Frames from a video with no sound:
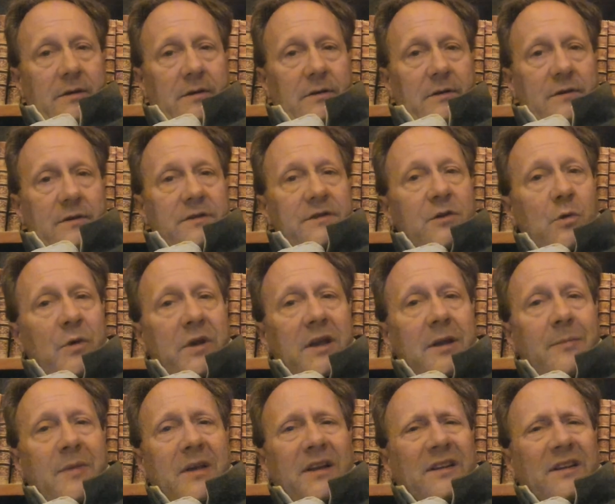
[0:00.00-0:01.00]
So we can
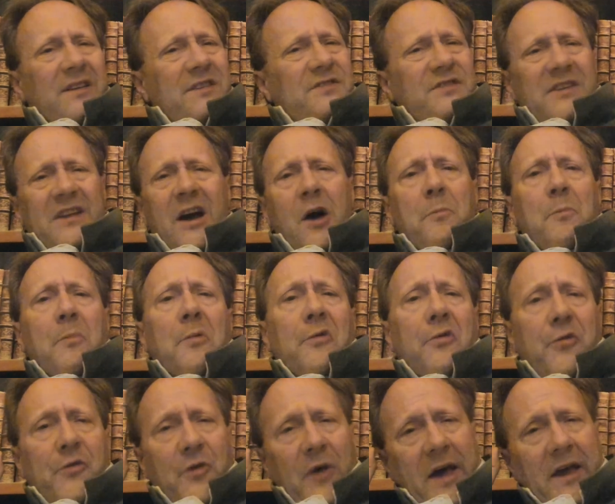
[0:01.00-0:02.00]
immediately see how
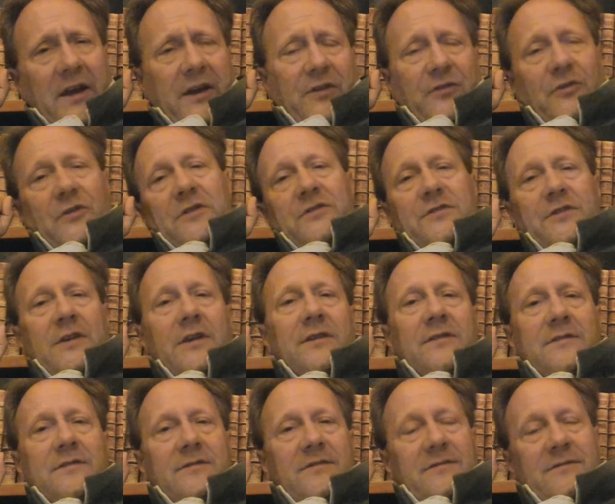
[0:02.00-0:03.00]
pathetic this
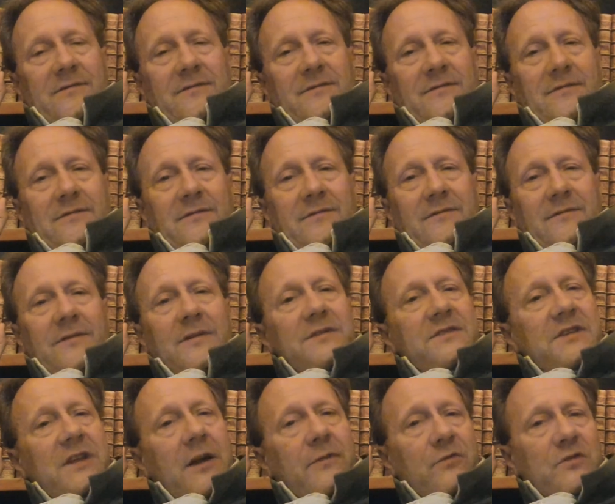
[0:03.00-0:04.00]
is.
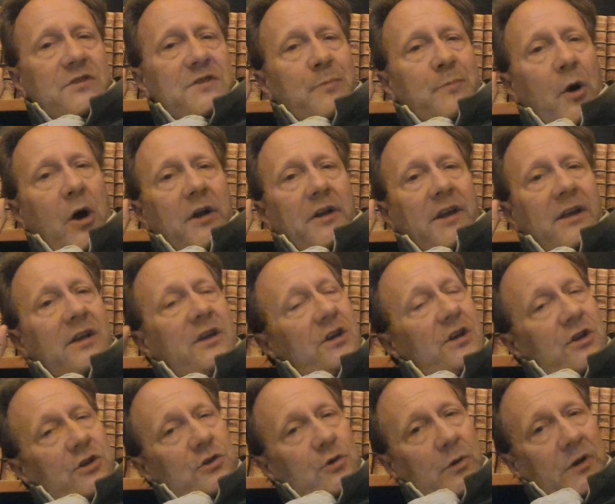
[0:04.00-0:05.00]
Instead of responding
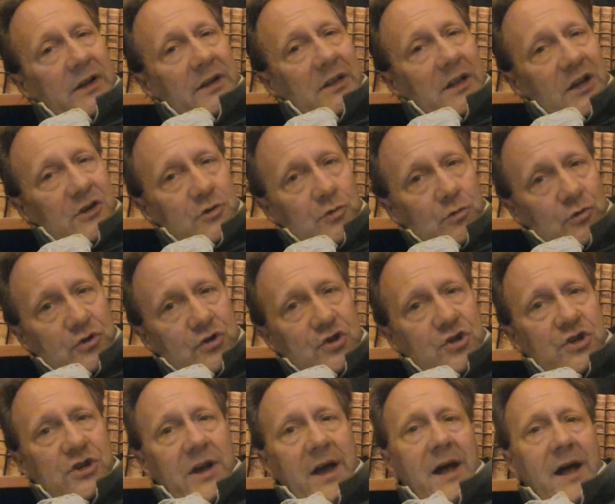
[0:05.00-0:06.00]
to an intellectual
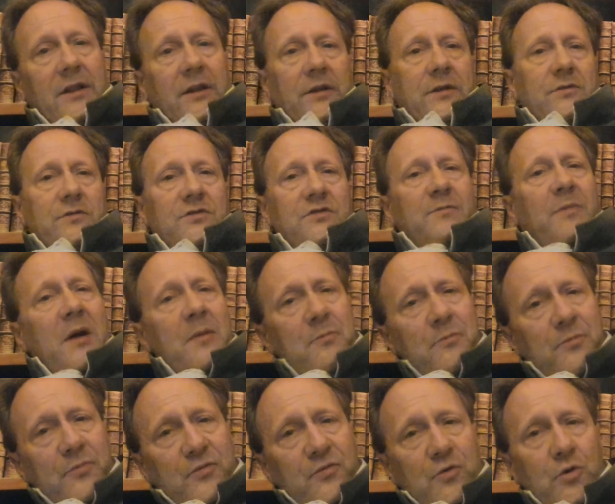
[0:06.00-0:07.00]
challenge by
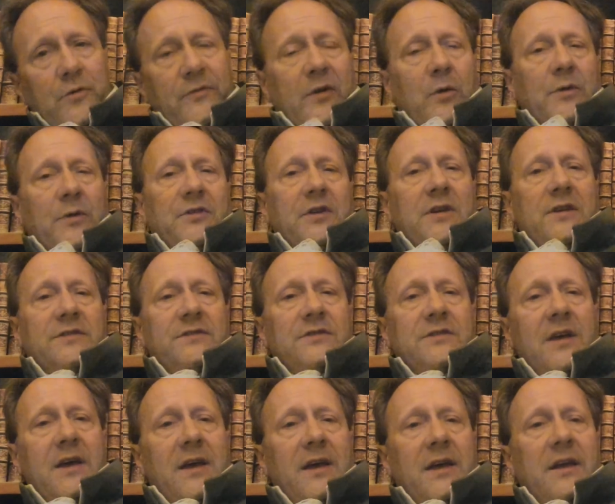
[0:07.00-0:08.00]
proving what they
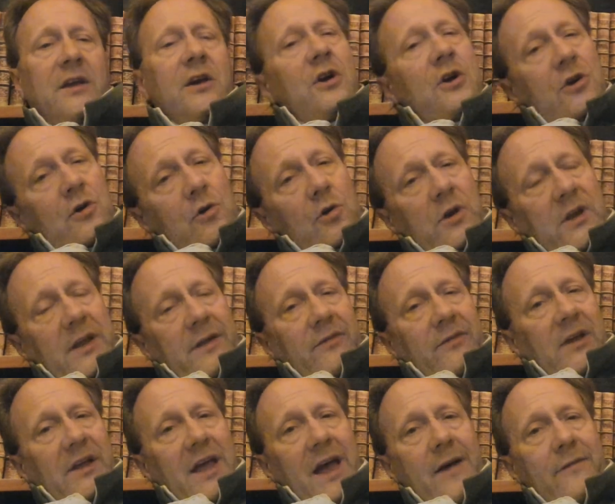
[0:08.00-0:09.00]
say or
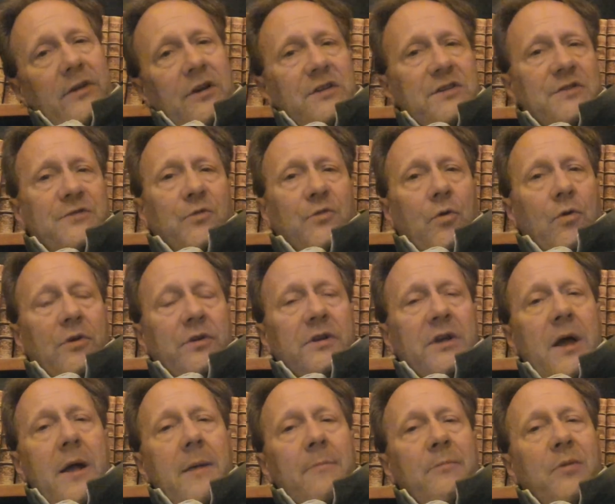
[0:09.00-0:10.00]
giving evidence for it,
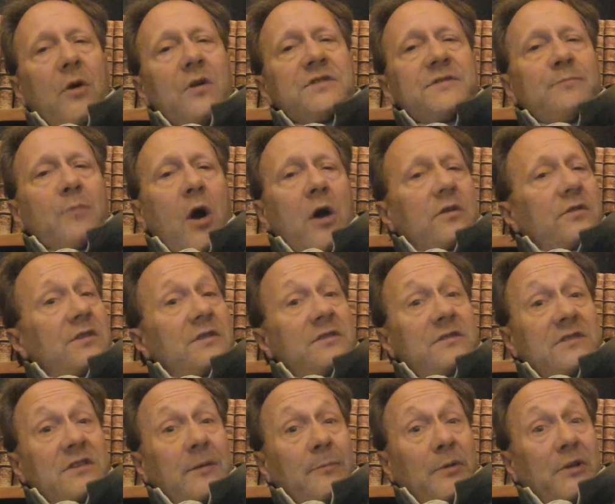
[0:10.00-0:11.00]
postmodernists
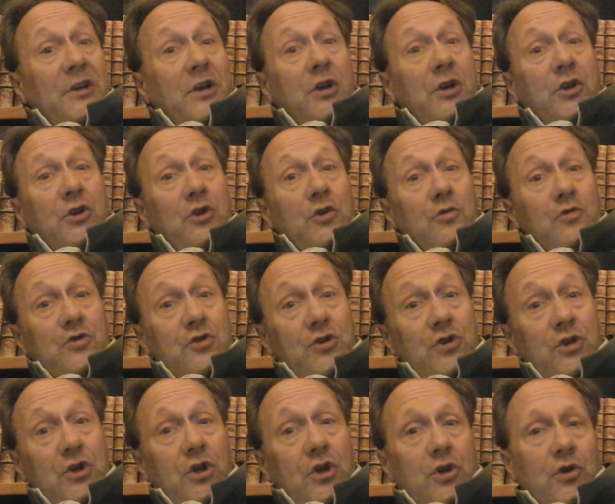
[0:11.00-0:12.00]
simply accuse
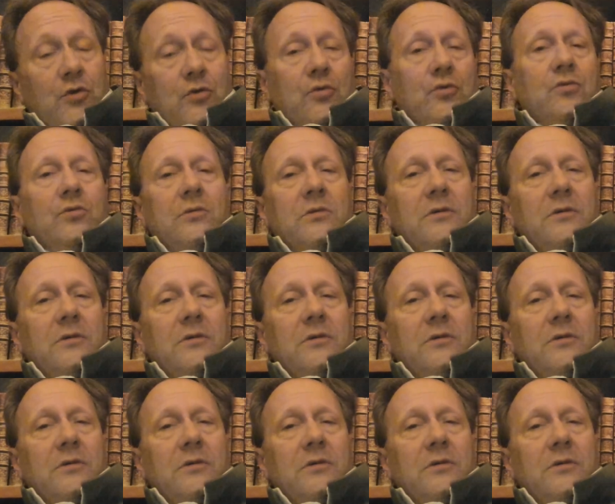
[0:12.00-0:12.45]
you,